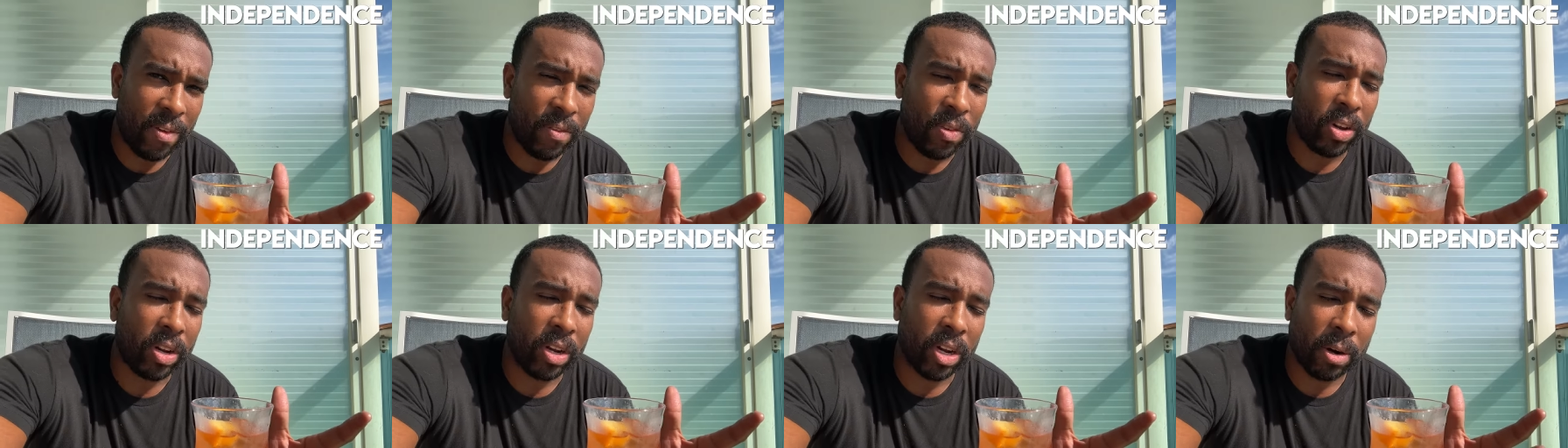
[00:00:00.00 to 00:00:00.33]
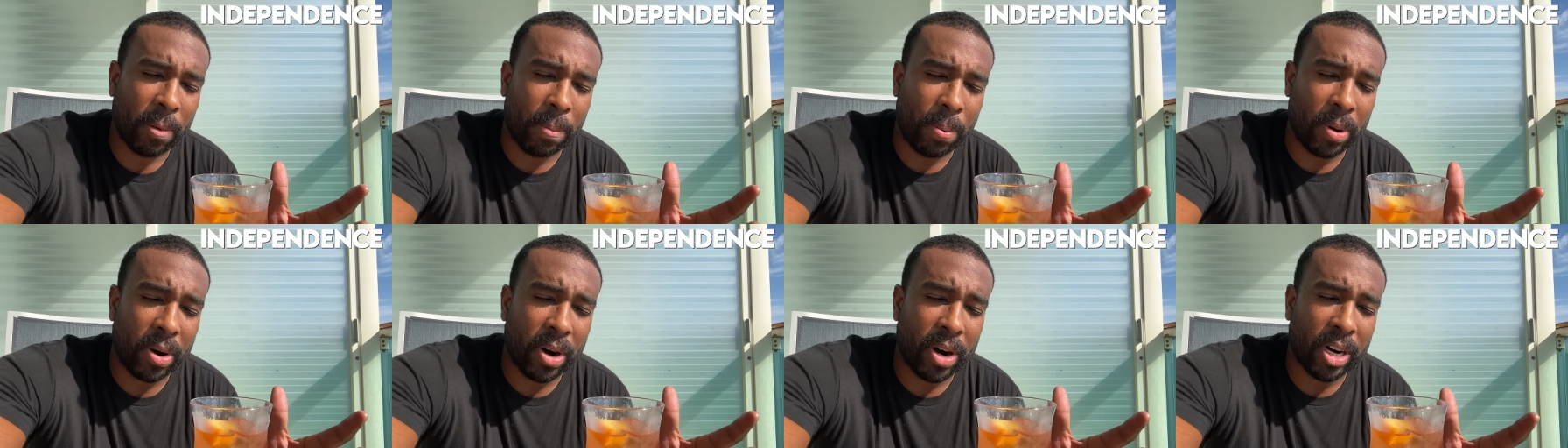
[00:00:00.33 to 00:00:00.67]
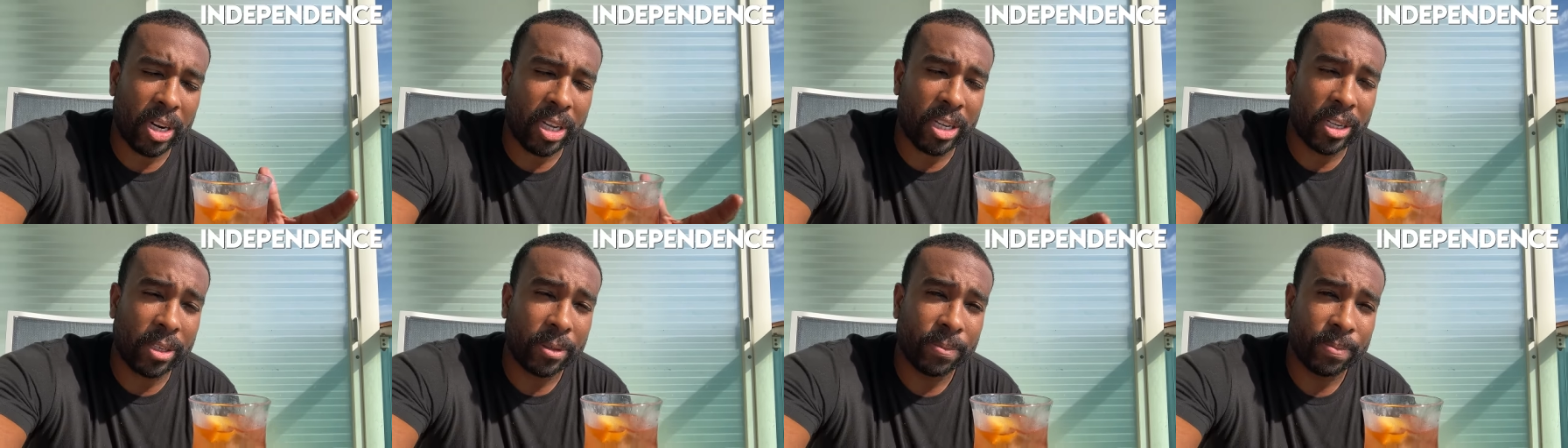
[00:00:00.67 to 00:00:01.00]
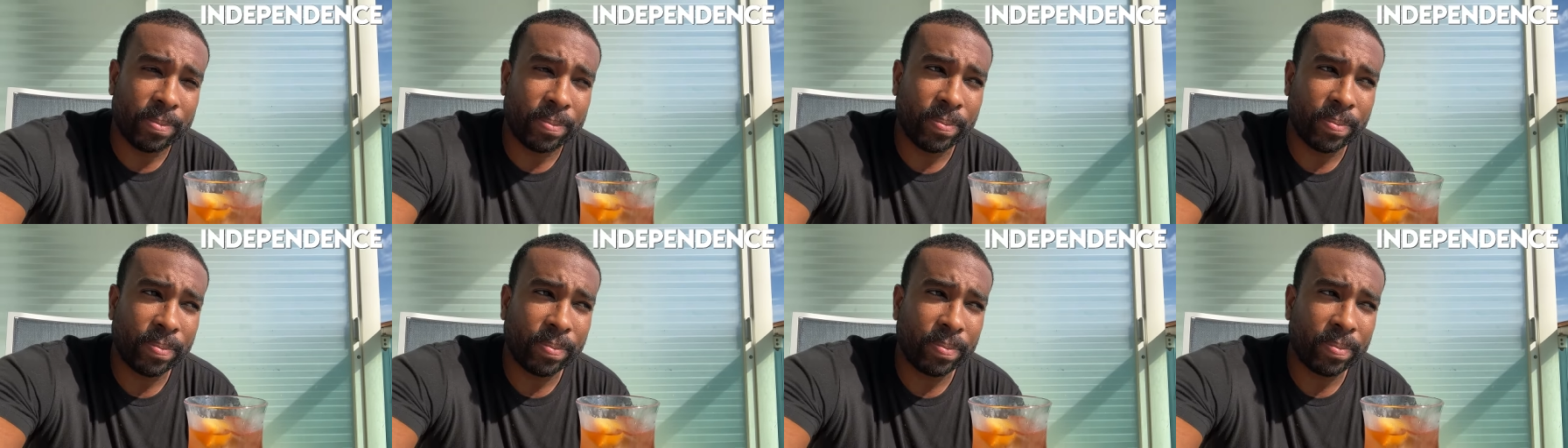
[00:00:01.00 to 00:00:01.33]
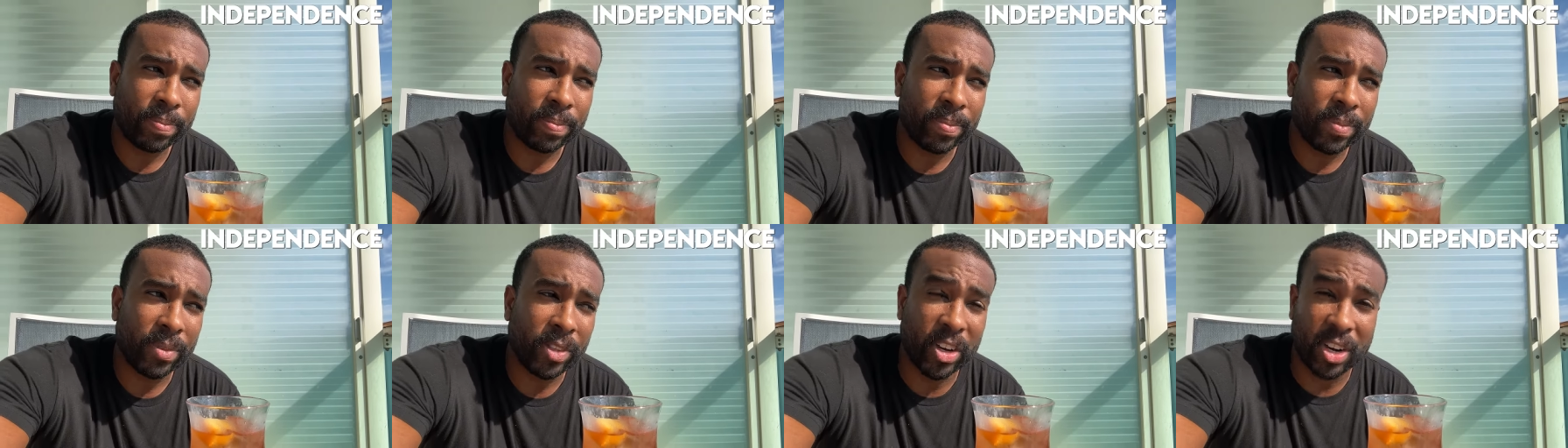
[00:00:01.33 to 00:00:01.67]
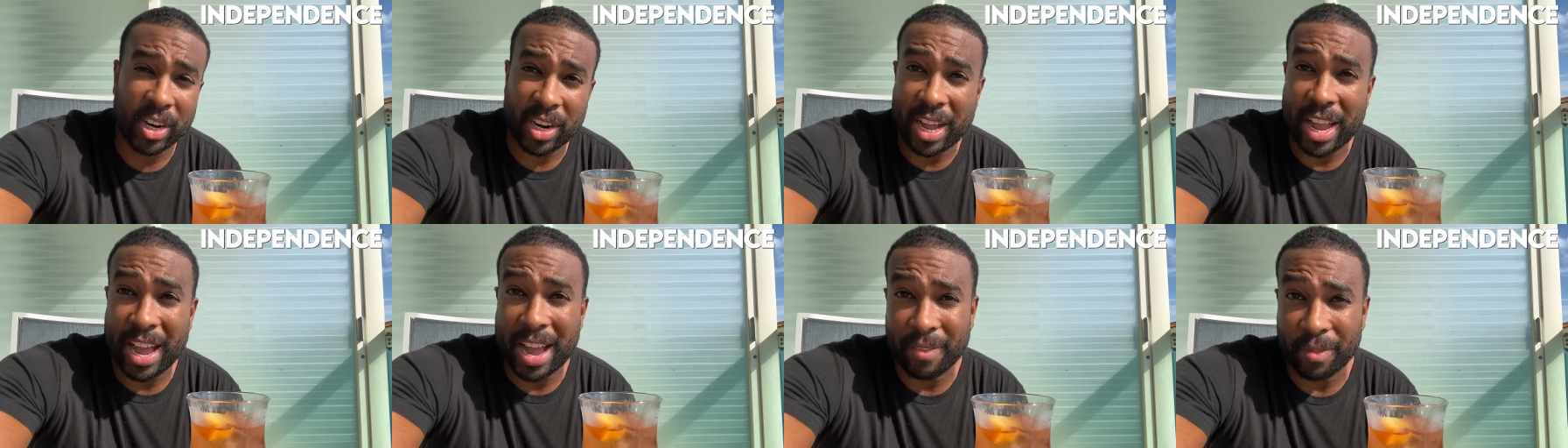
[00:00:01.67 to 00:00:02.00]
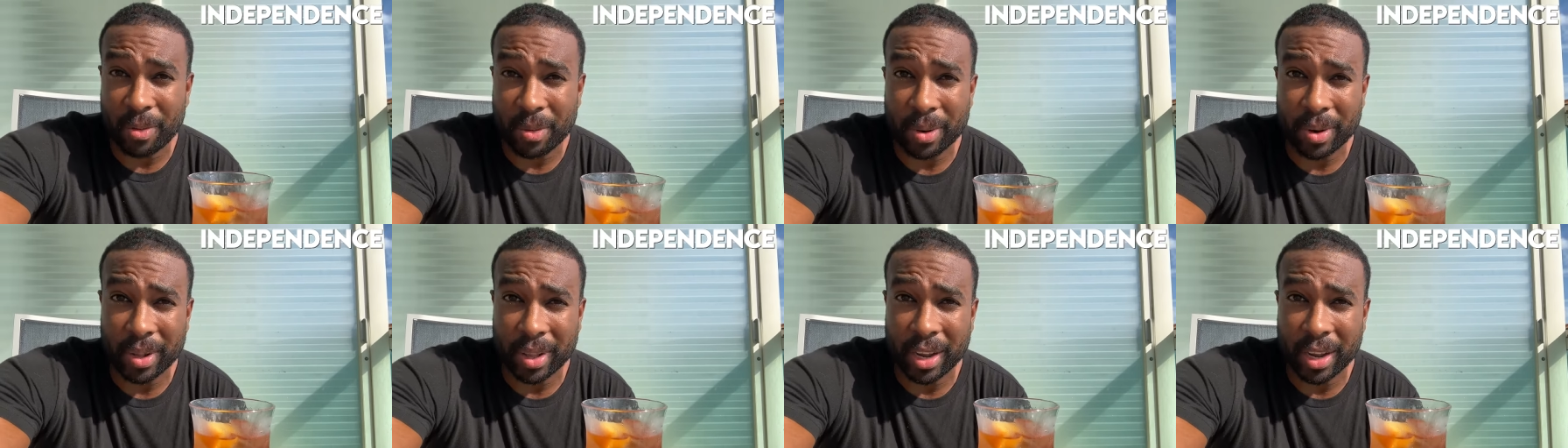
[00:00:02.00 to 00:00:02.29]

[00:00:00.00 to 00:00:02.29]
If you're doing a party, you're gonna have one